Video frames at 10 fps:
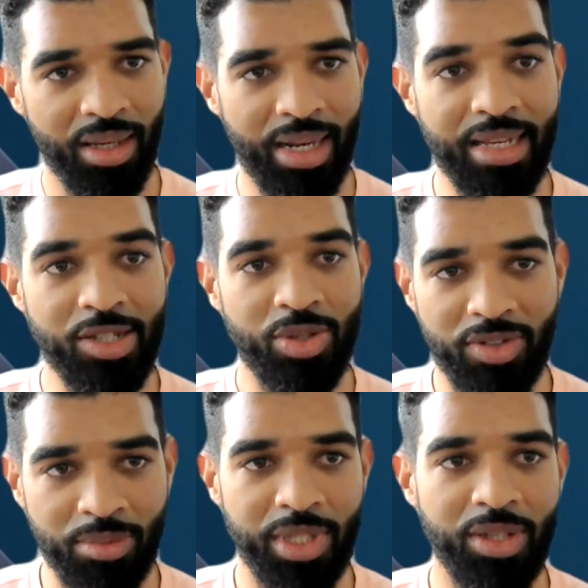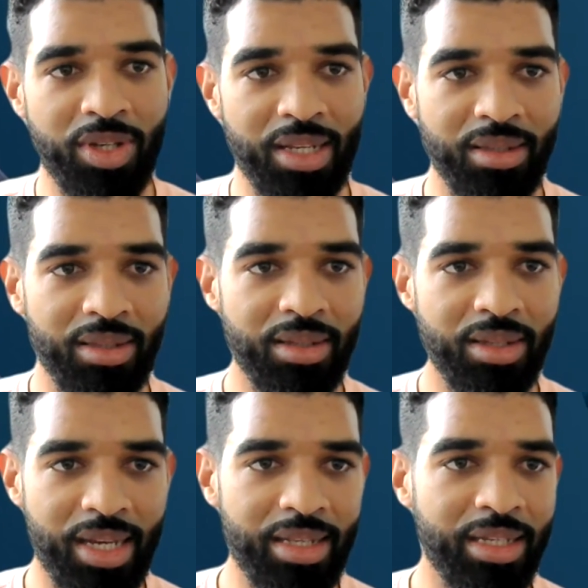And at least you have something you can
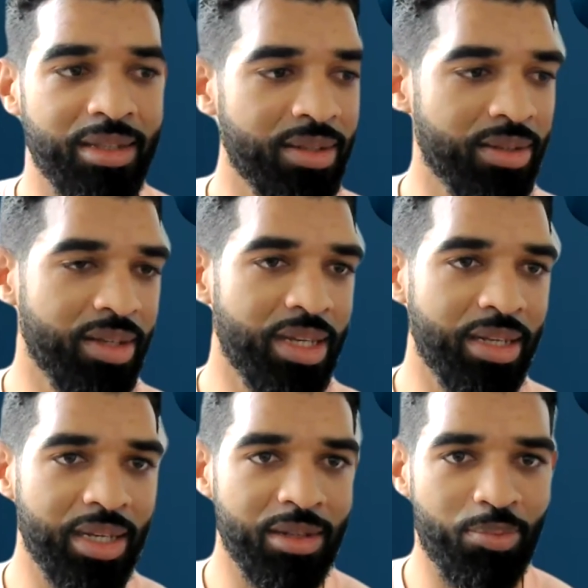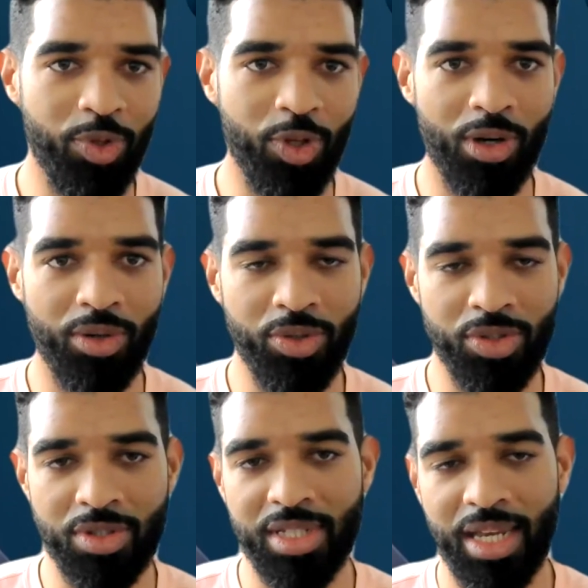get in your
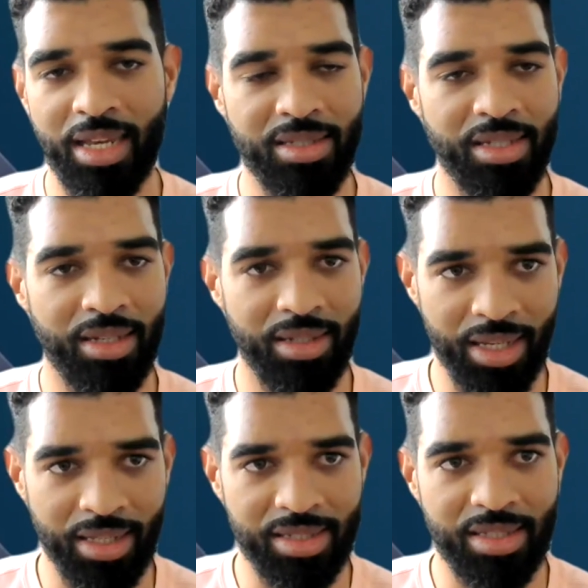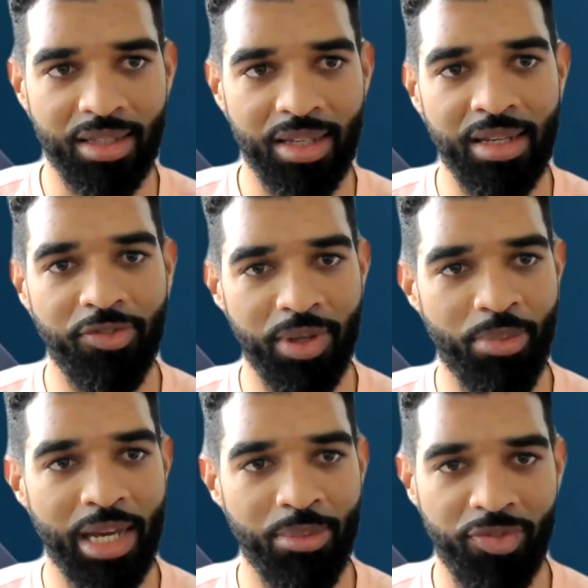users' hands and start getting
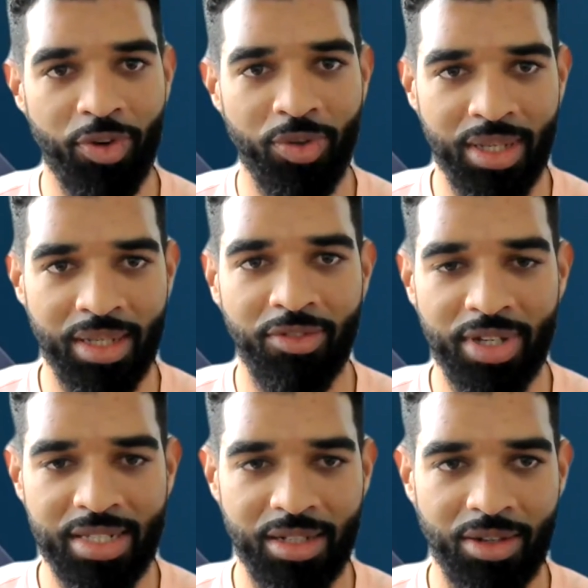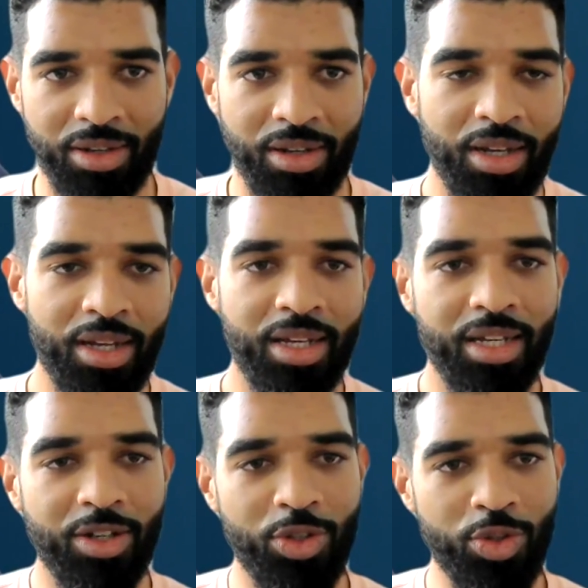feedback before you can invest in
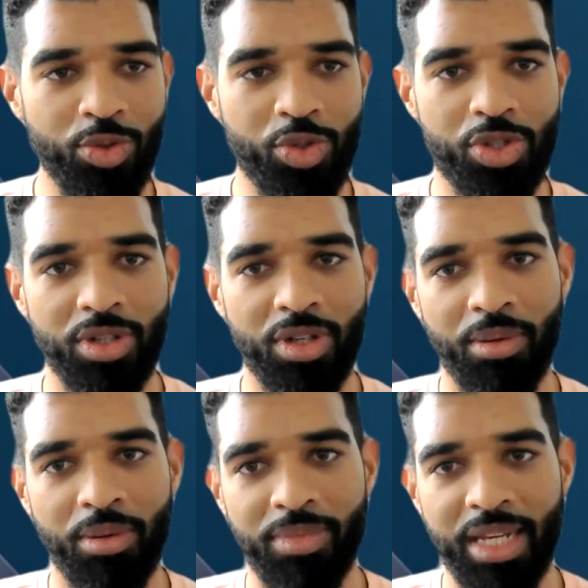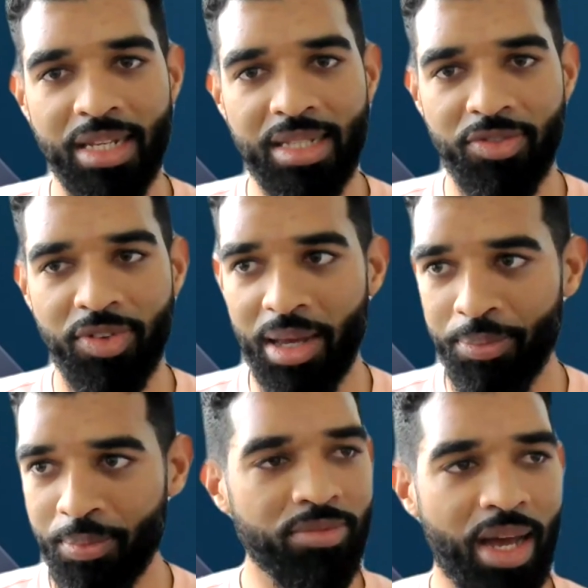a huge native
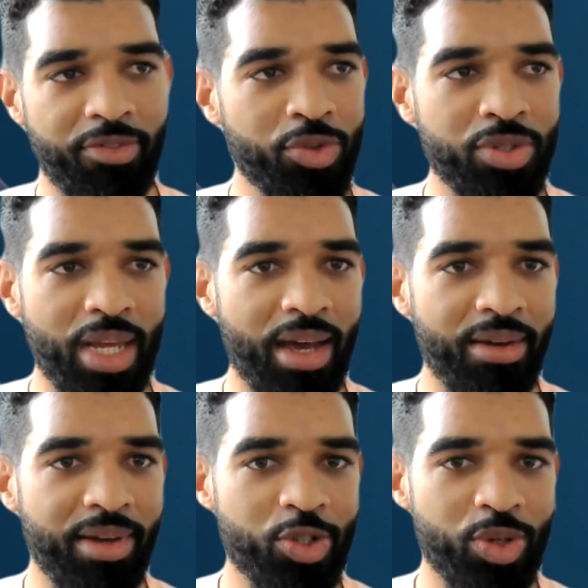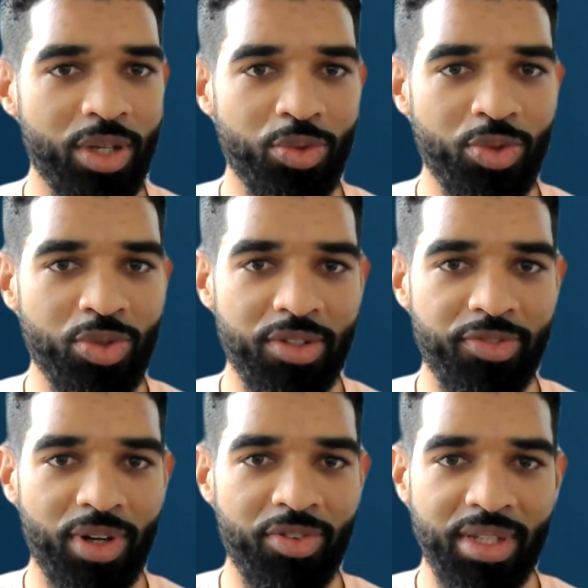app. I try to use it
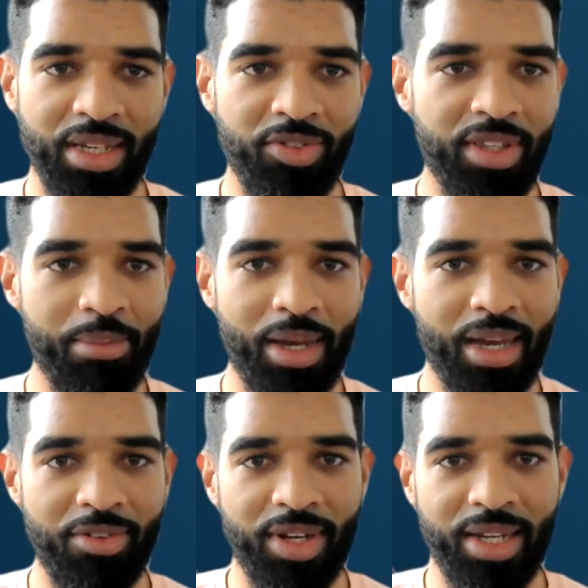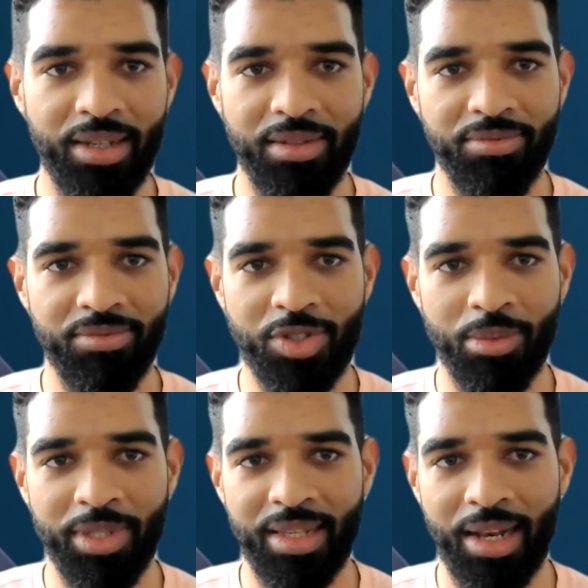for everything. Every time I have like
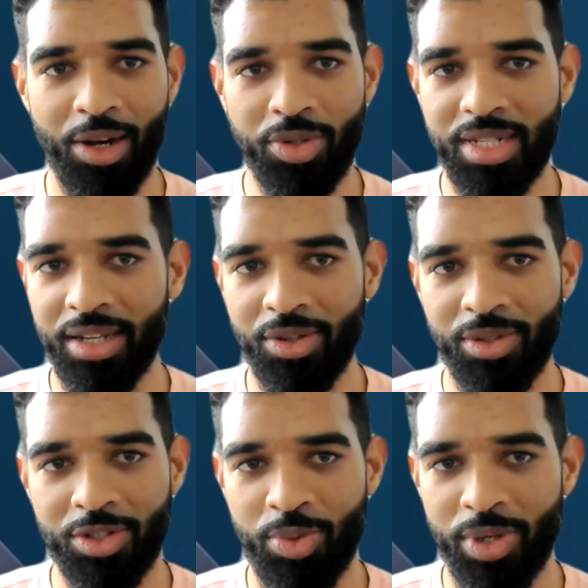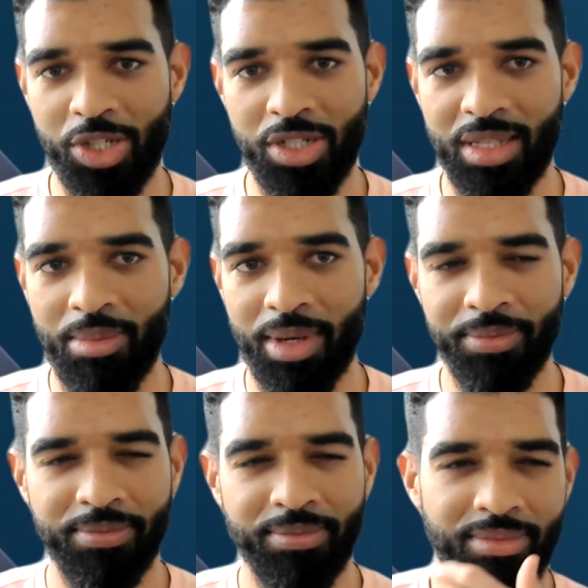something that looks like a spreadsheet, I'm
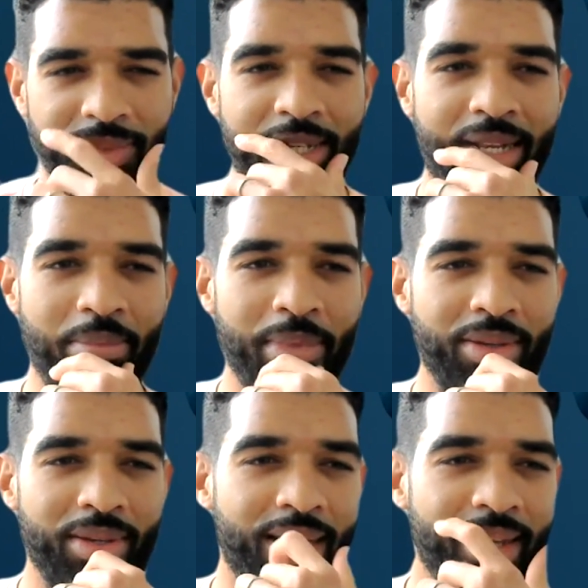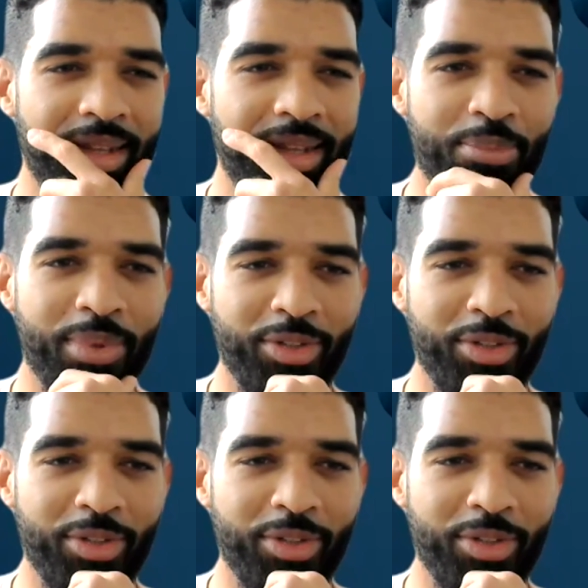like, can I make a Glide app?